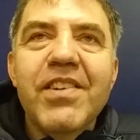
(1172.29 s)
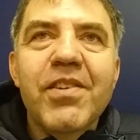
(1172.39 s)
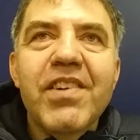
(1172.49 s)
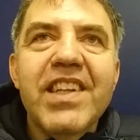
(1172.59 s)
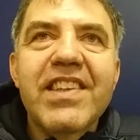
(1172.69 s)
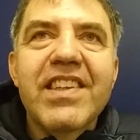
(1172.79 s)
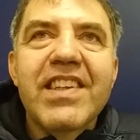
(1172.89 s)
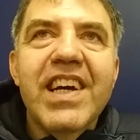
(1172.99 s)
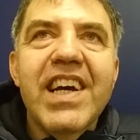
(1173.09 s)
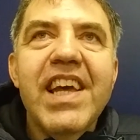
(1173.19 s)
You know what?
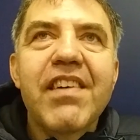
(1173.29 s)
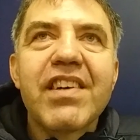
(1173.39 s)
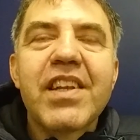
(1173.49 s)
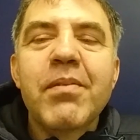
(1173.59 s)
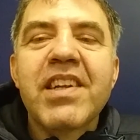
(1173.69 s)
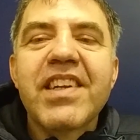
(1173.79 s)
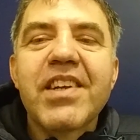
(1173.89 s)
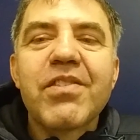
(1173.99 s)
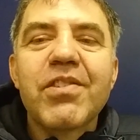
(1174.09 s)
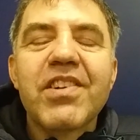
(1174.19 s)
I have a criminal
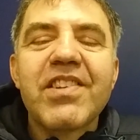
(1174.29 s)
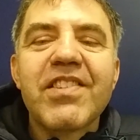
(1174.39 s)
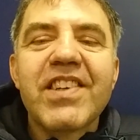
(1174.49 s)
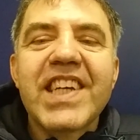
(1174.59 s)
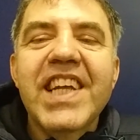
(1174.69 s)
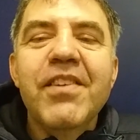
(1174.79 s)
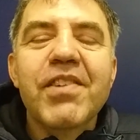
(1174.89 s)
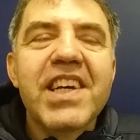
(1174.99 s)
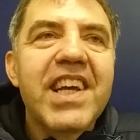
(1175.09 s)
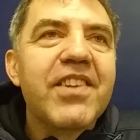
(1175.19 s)
record
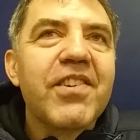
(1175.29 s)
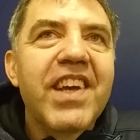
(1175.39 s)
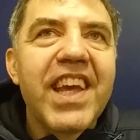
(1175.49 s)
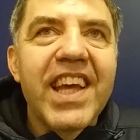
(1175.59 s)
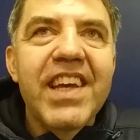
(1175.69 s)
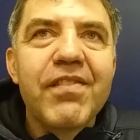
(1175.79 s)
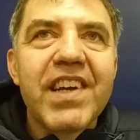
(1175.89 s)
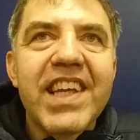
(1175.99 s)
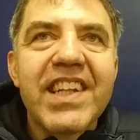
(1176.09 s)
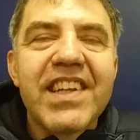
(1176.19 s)
anyway. I don't care if
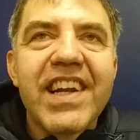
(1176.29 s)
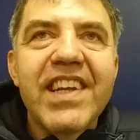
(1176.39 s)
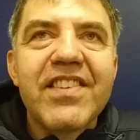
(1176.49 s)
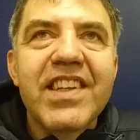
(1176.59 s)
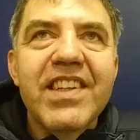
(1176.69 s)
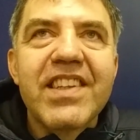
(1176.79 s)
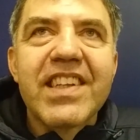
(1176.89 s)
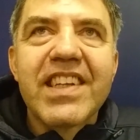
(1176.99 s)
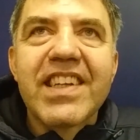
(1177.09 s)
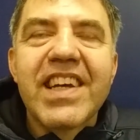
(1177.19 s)
I get arrested.
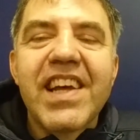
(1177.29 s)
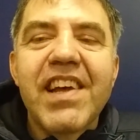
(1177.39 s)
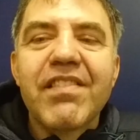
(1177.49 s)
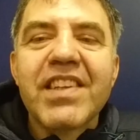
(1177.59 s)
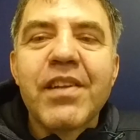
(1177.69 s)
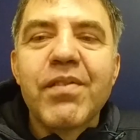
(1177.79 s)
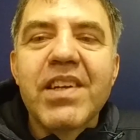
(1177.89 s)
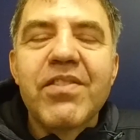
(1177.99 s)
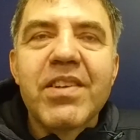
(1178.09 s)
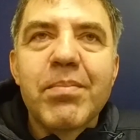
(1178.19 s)
I have an
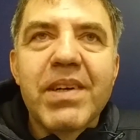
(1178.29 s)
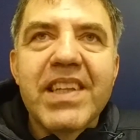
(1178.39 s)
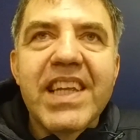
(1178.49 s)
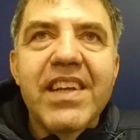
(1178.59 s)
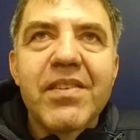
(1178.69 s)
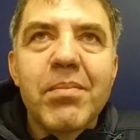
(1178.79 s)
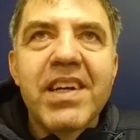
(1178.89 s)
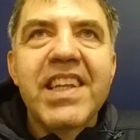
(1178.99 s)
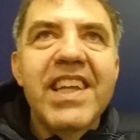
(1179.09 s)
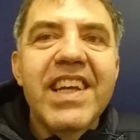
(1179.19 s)
adventure, but I get some
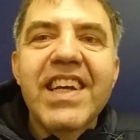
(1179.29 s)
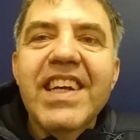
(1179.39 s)
money.